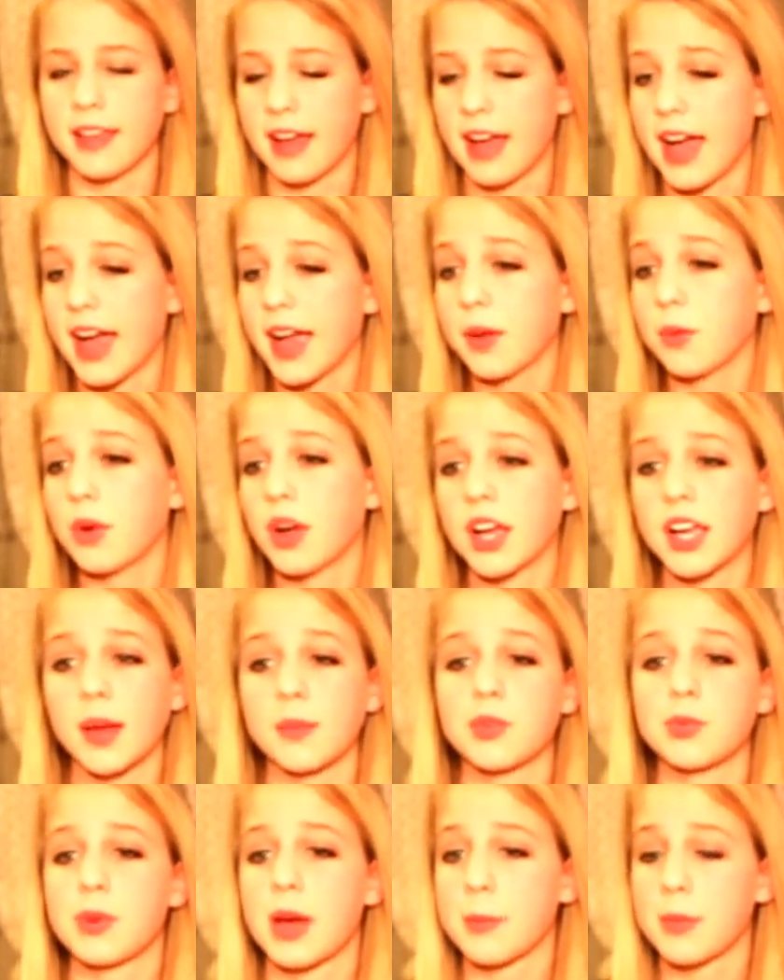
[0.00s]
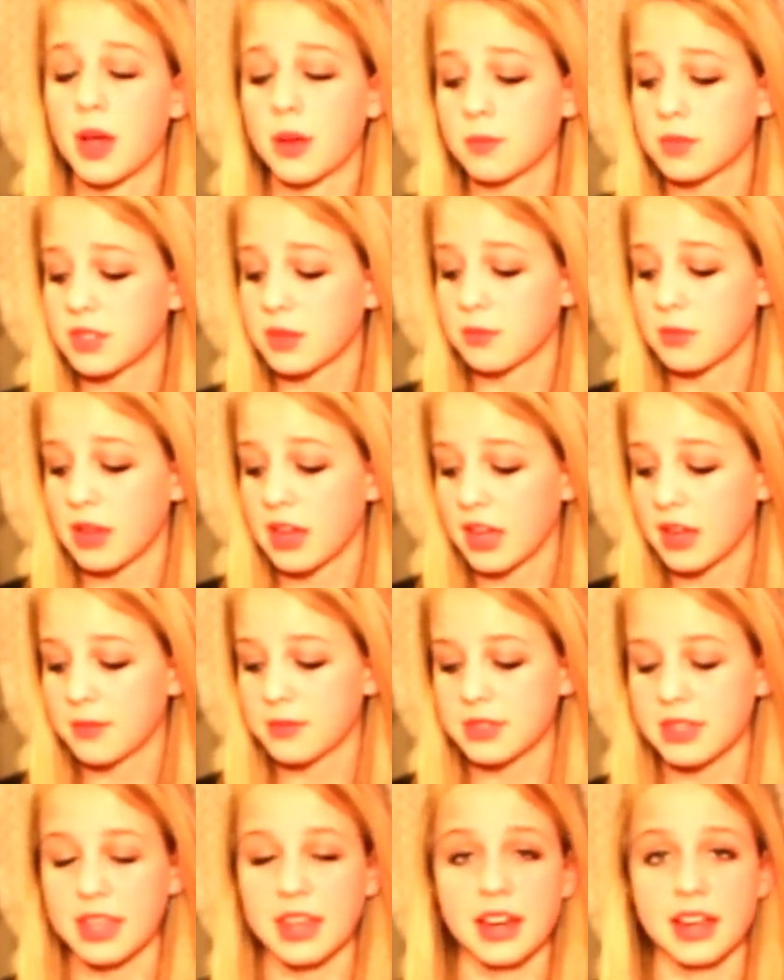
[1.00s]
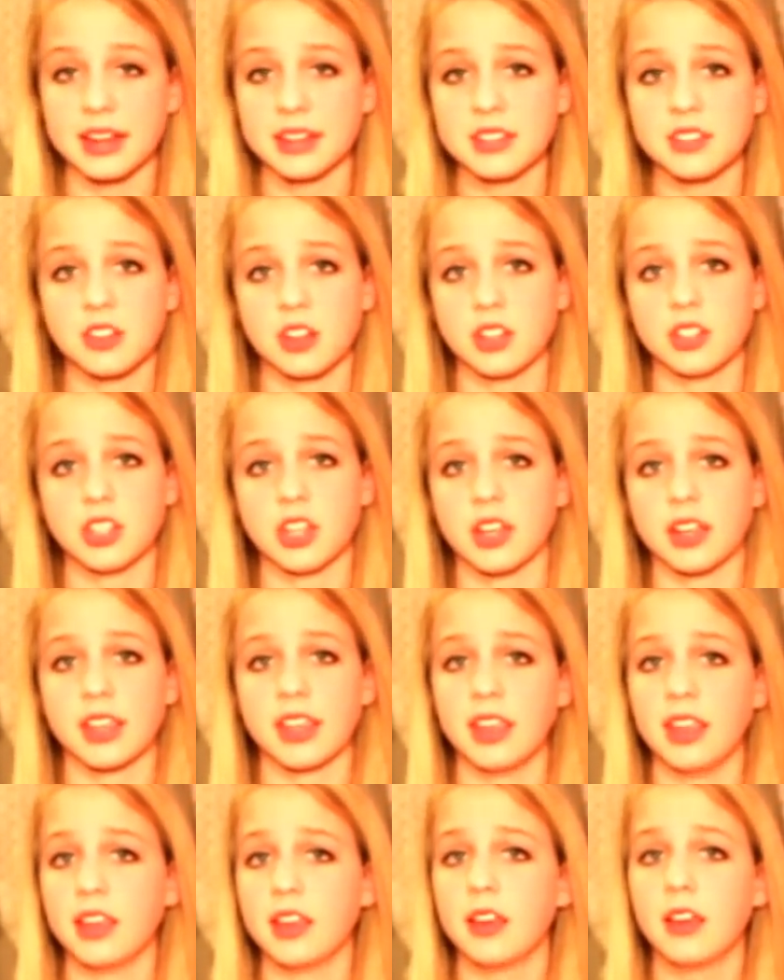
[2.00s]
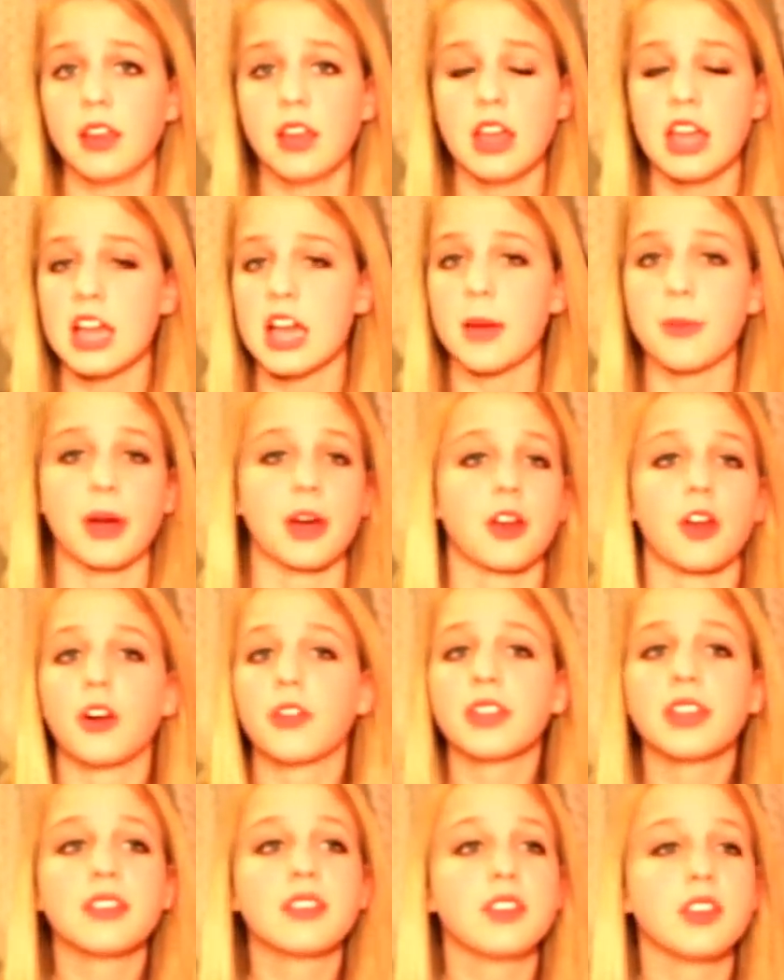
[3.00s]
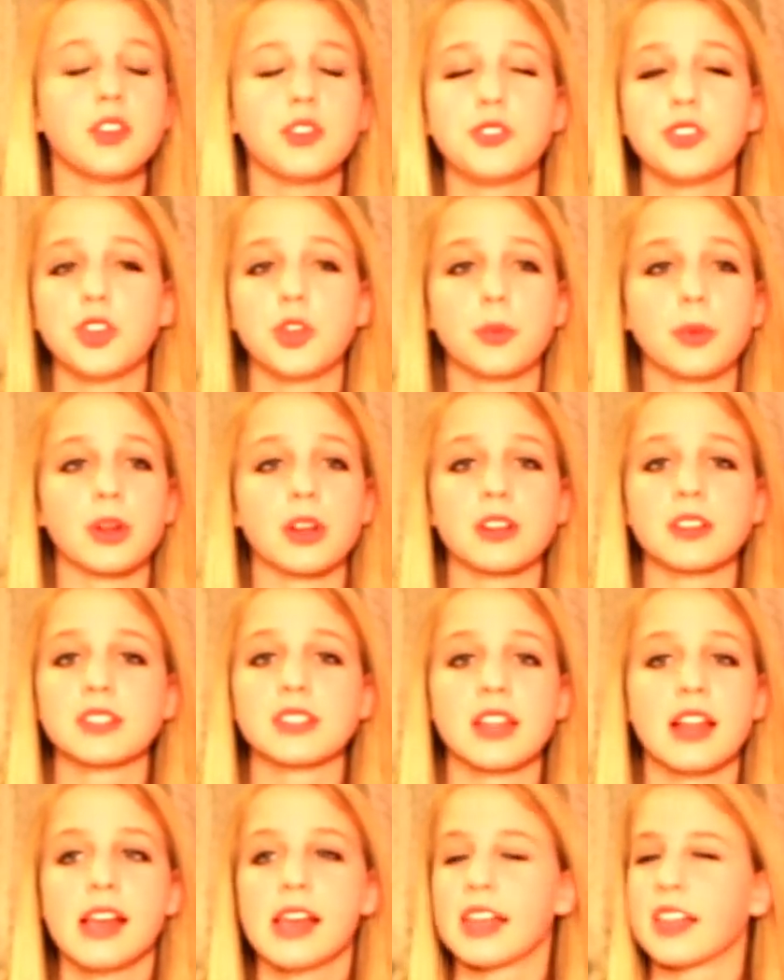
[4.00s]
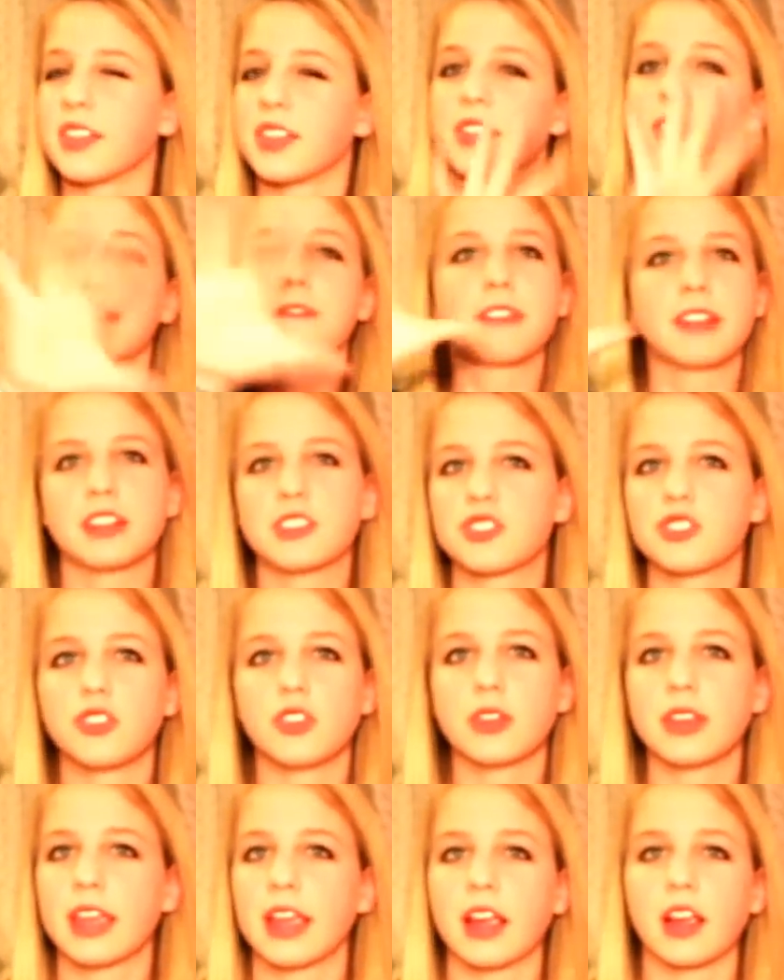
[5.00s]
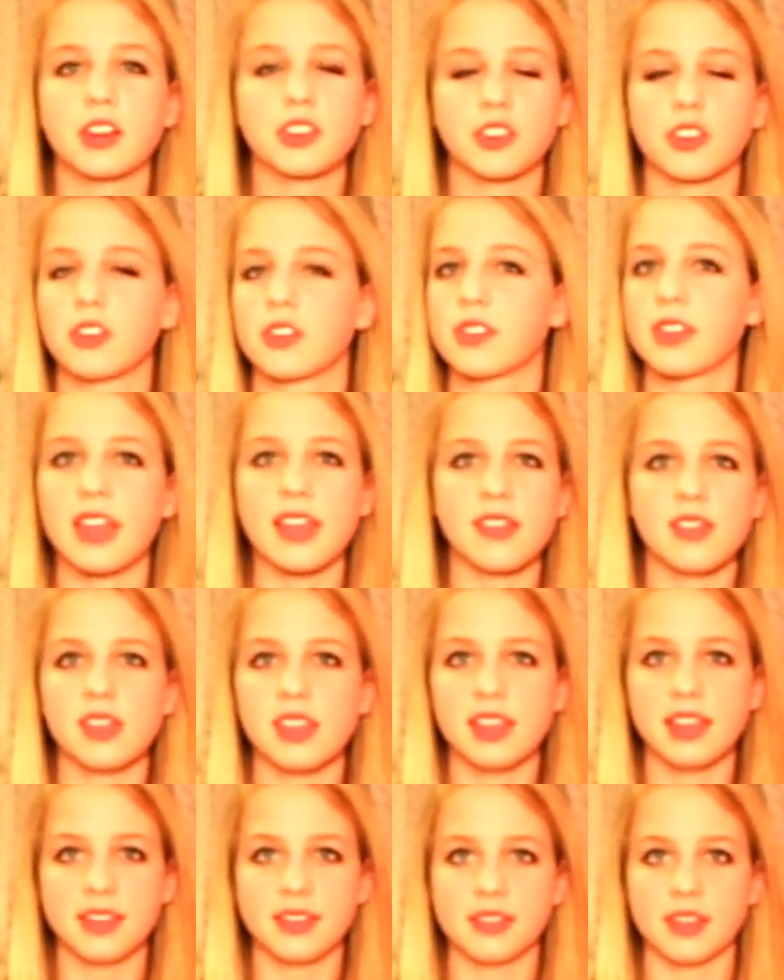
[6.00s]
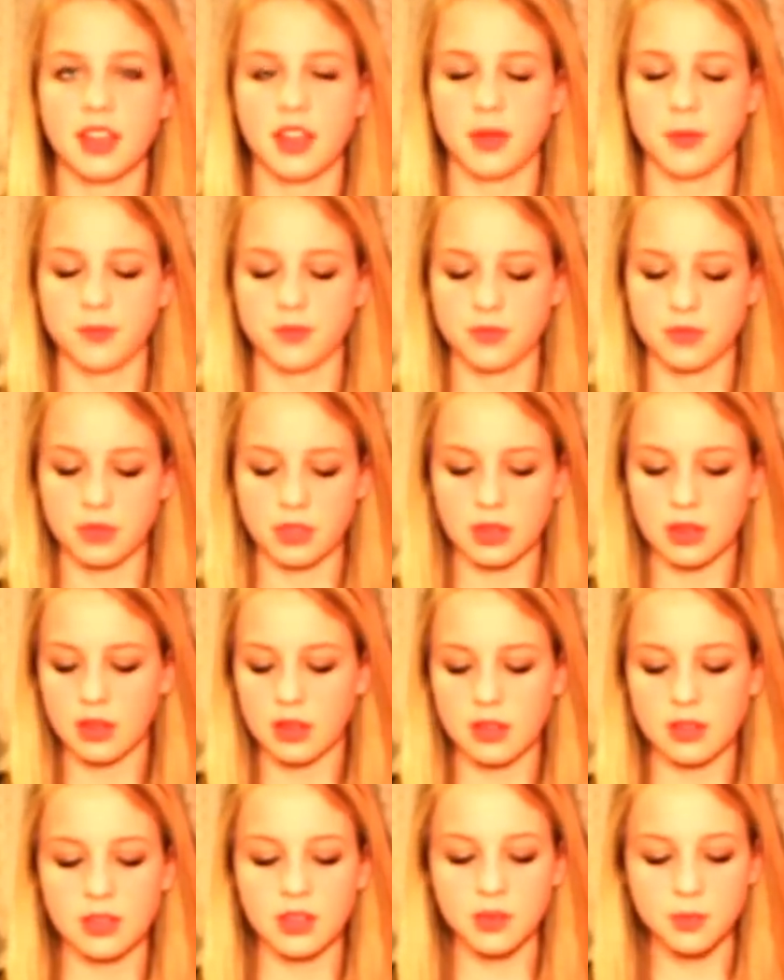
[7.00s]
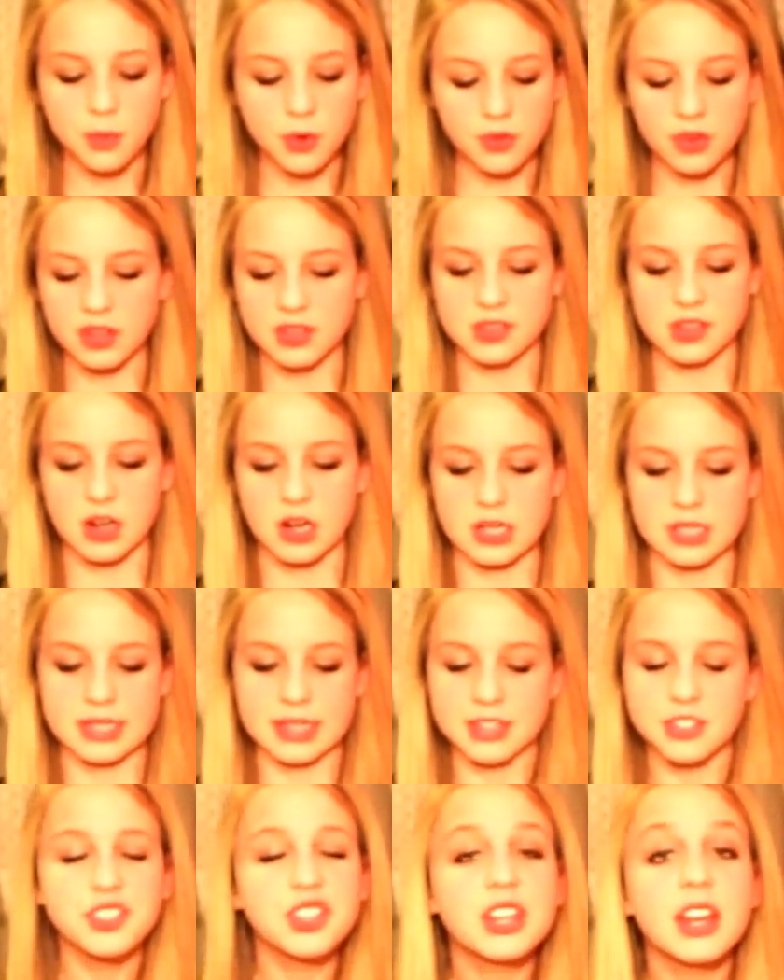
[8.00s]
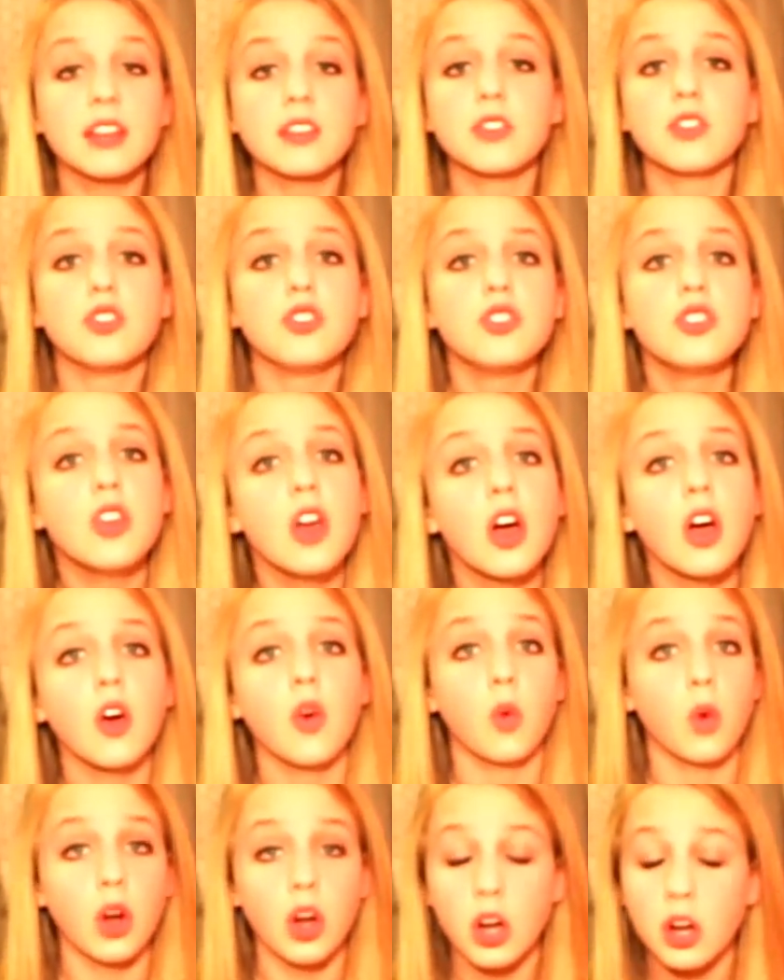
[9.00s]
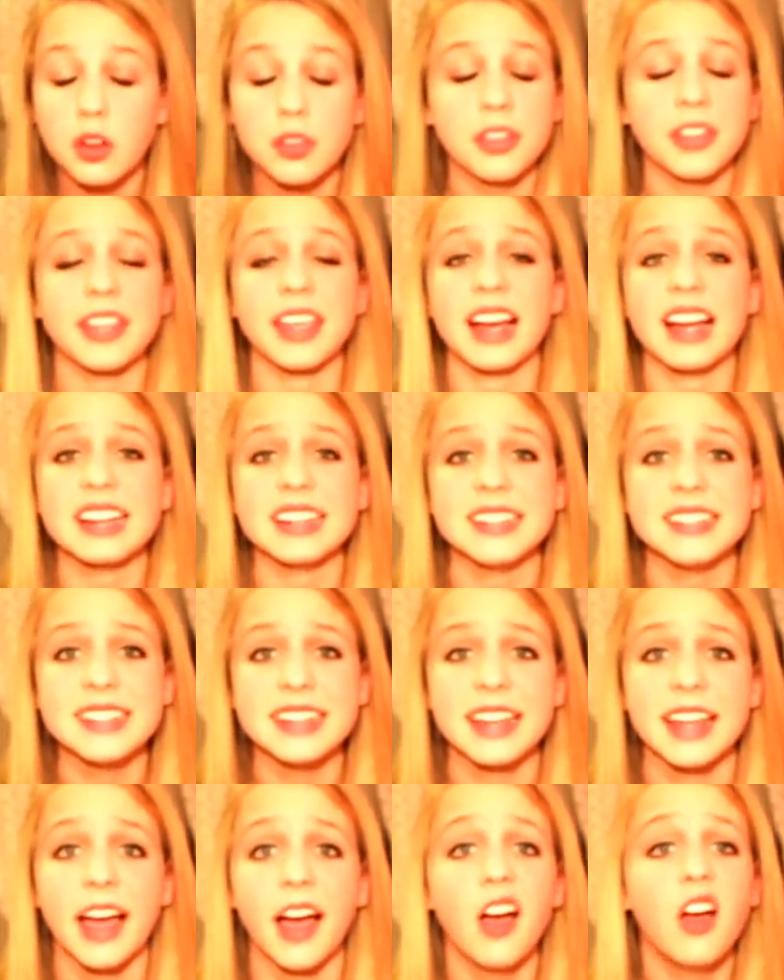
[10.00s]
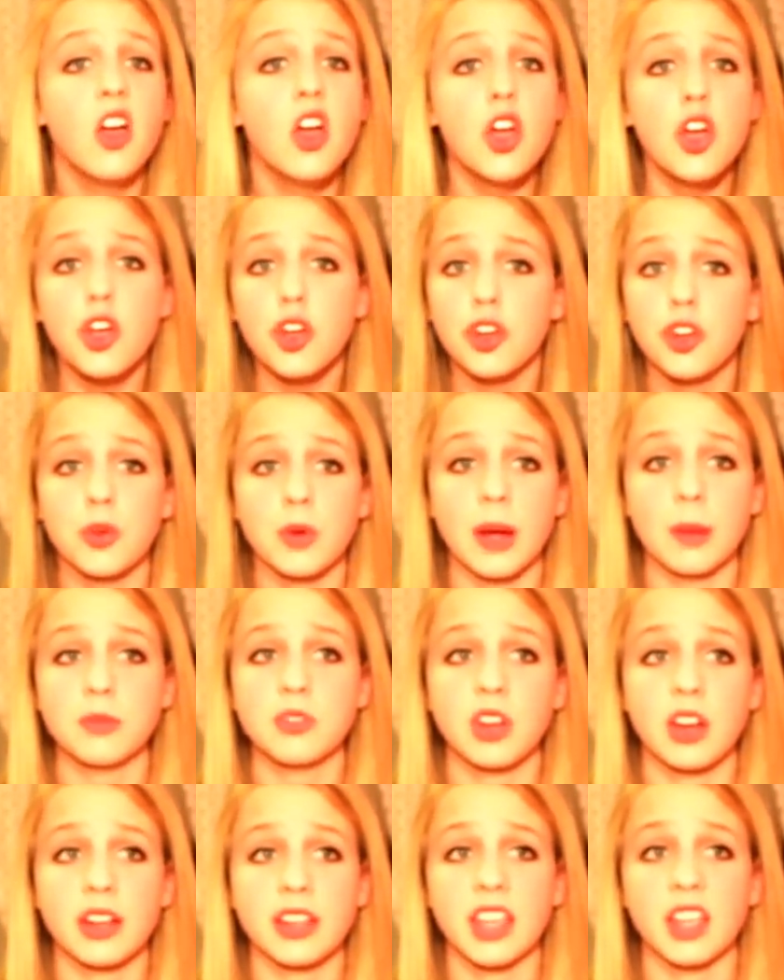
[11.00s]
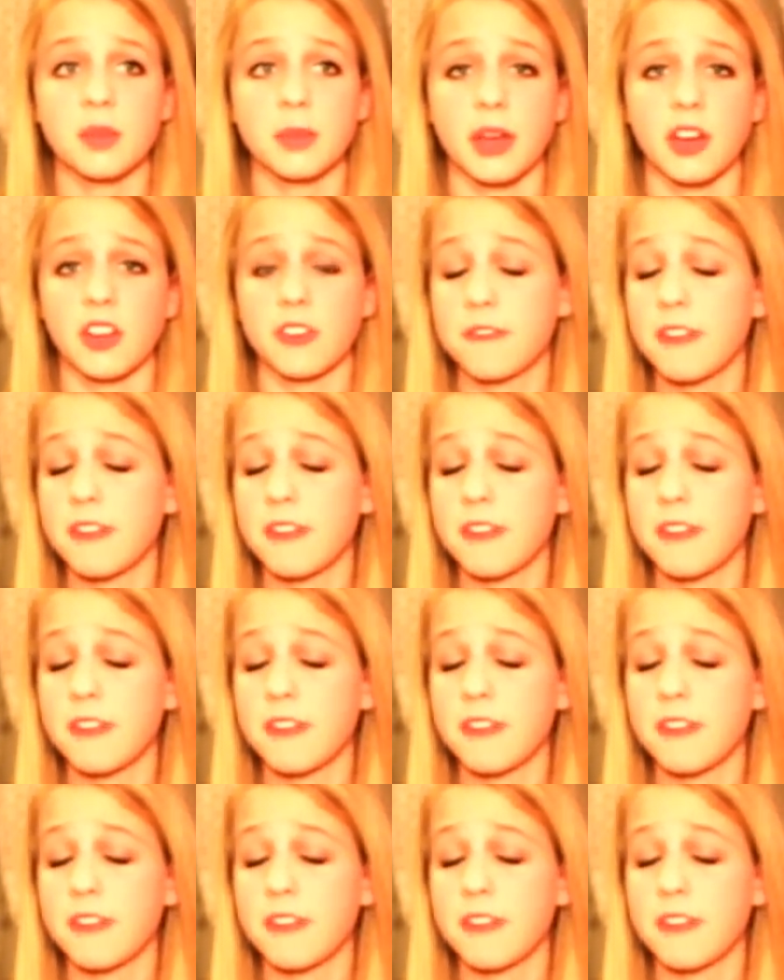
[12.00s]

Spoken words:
I walk up to my mom sometimes and I start talking about all these YouTubers and these fictional characters and these movie stars, and she has no earthly idea who I'm talking about.